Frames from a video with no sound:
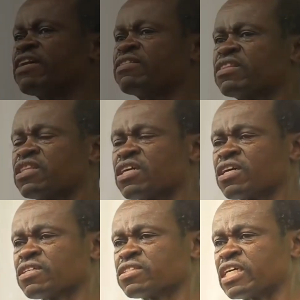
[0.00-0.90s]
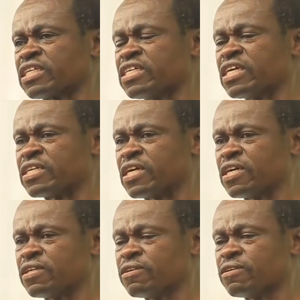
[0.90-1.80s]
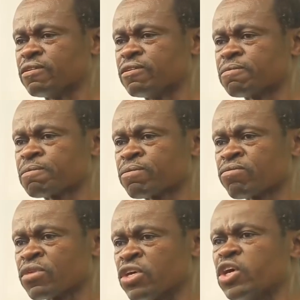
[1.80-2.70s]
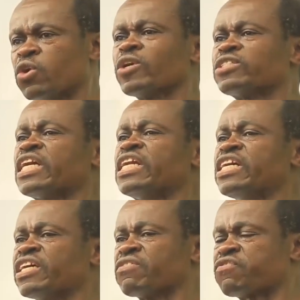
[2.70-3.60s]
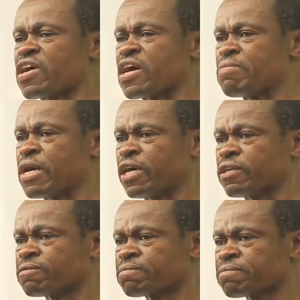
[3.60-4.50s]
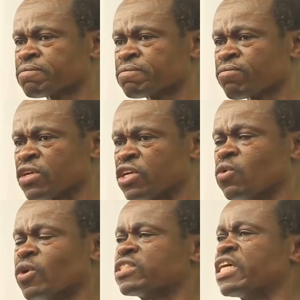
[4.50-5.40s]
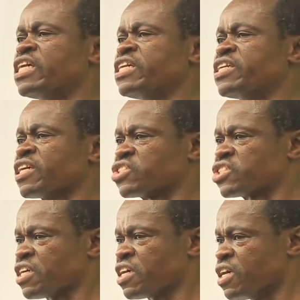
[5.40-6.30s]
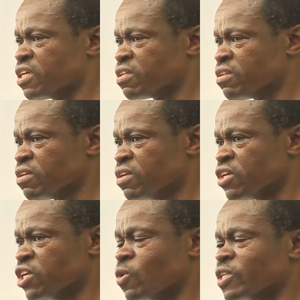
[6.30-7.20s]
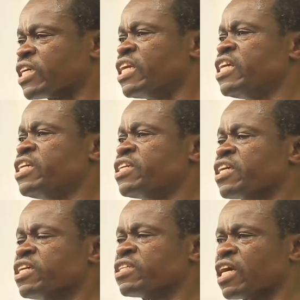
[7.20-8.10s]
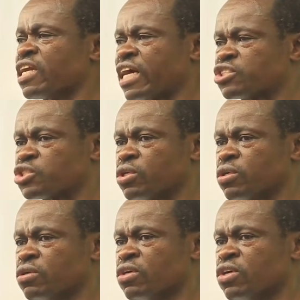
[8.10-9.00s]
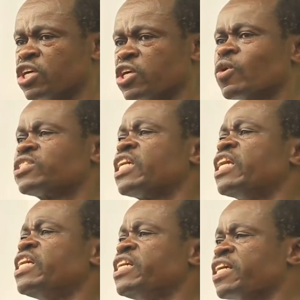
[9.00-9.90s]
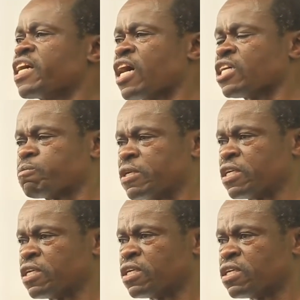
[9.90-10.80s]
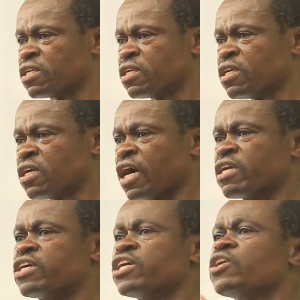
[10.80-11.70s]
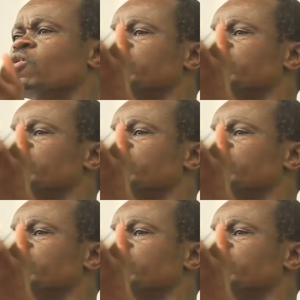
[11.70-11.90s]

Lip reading: say the things that he had done. He was the leading farmer. He was the leading singer. He was the leading intellectual. He was the leading husband. And he